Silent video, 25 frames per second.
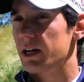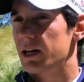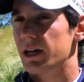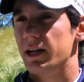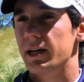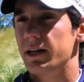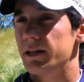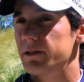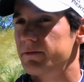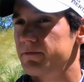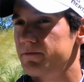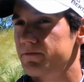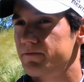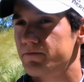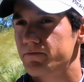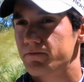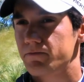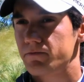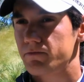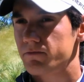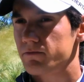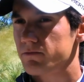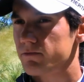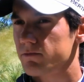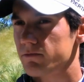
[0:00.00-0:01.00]
uh,
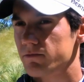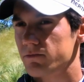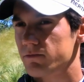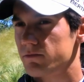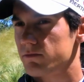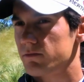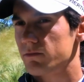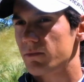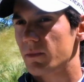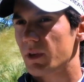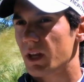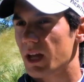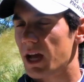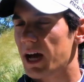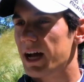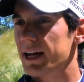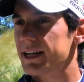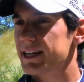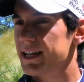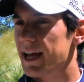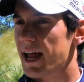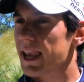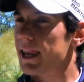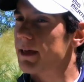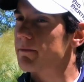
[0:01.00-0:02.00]
I
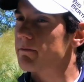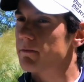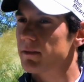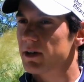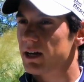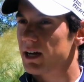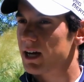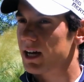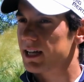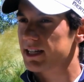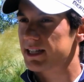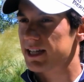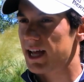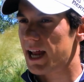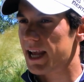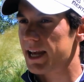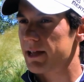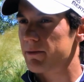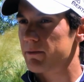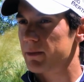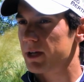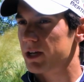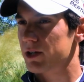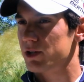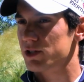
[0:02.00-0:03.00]
tell him I tell
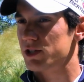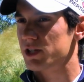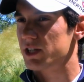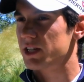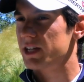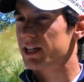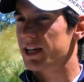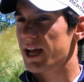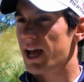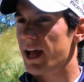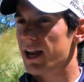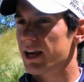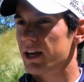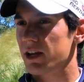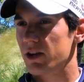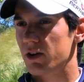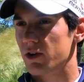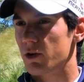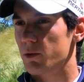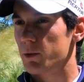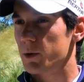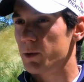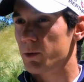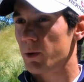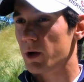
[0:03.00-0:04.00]
him because in the end you
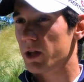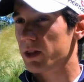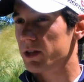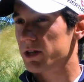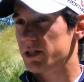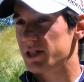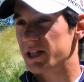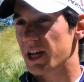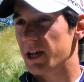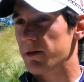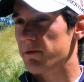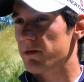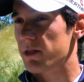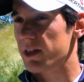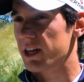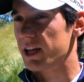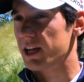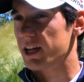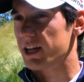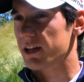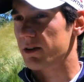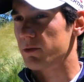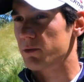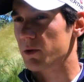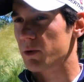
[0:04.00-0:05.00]
know we want the same
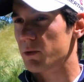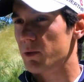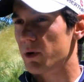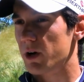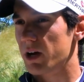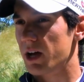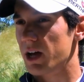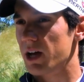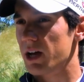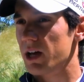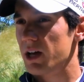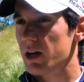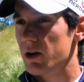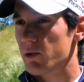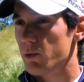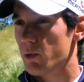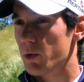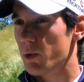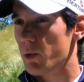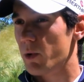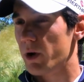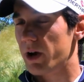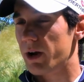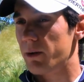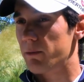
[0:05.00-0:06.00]
thing and we wanna
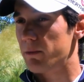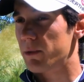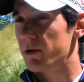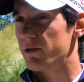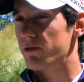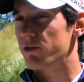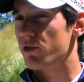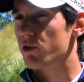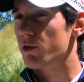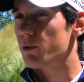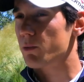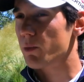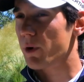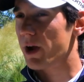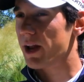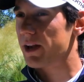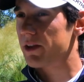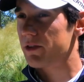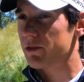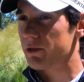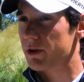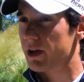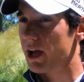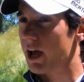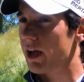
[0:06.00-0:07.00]
we wanna perform well
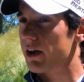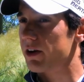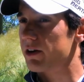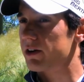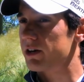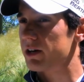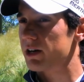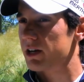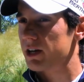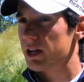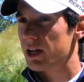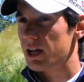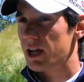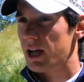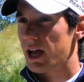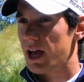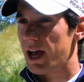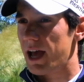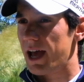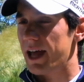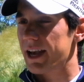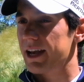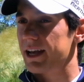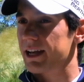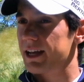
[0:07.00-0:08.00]
together
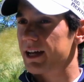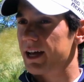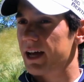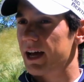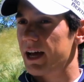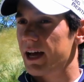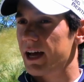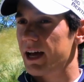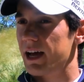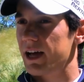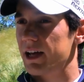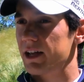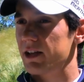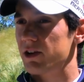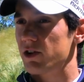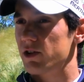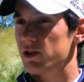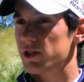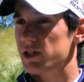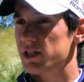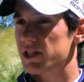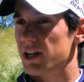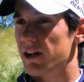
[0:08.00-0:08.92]
and uh, you know it's